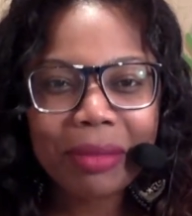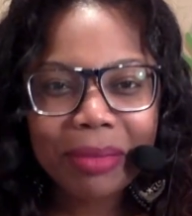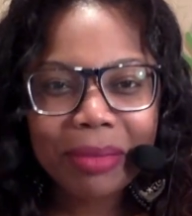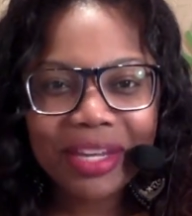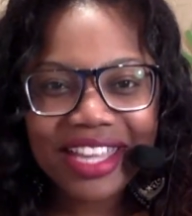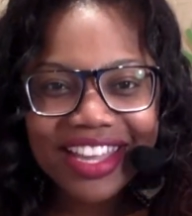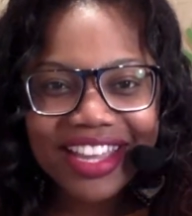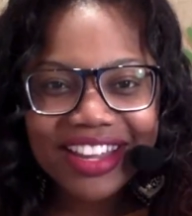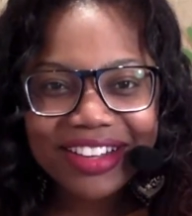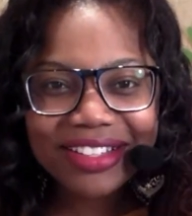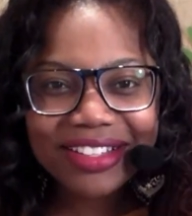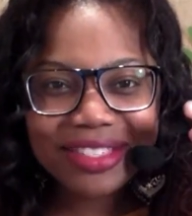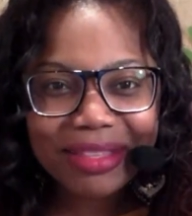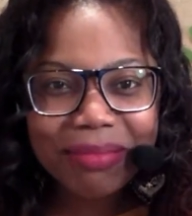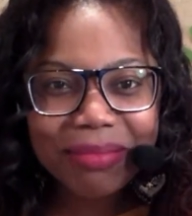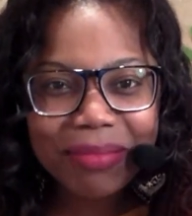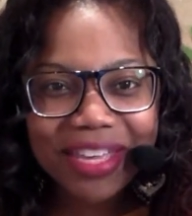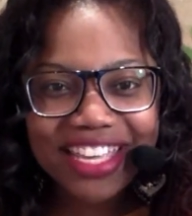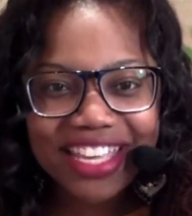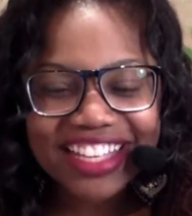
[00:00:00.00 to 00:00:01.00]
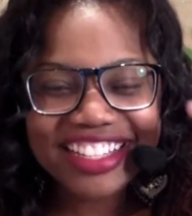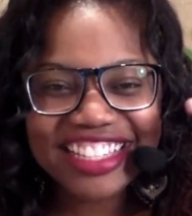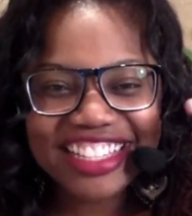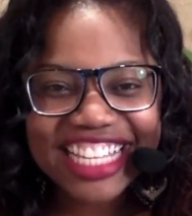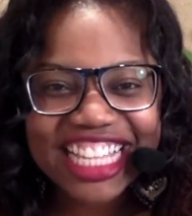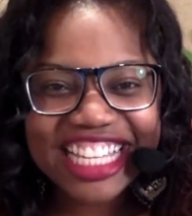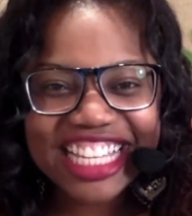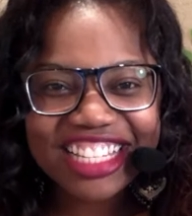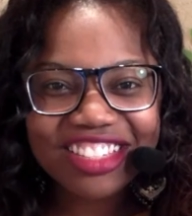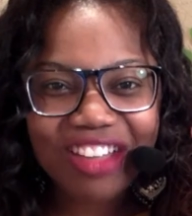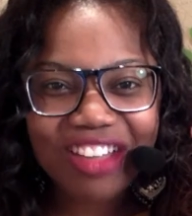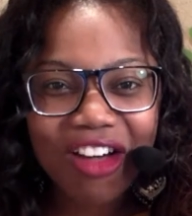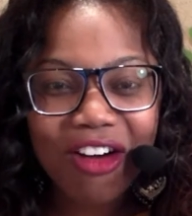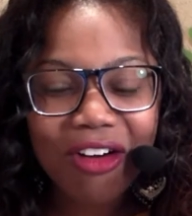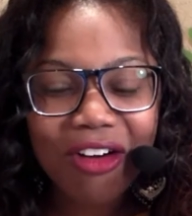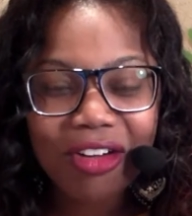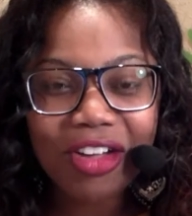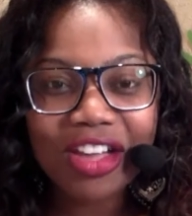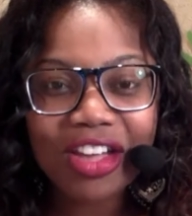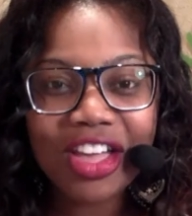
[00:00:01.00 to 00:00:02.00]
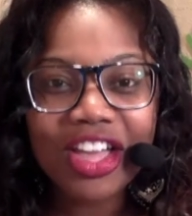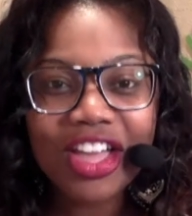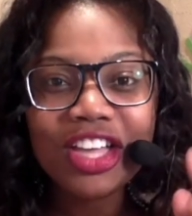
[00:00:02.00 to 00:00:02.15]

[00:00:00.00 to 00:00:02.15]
But here's the beat to the song.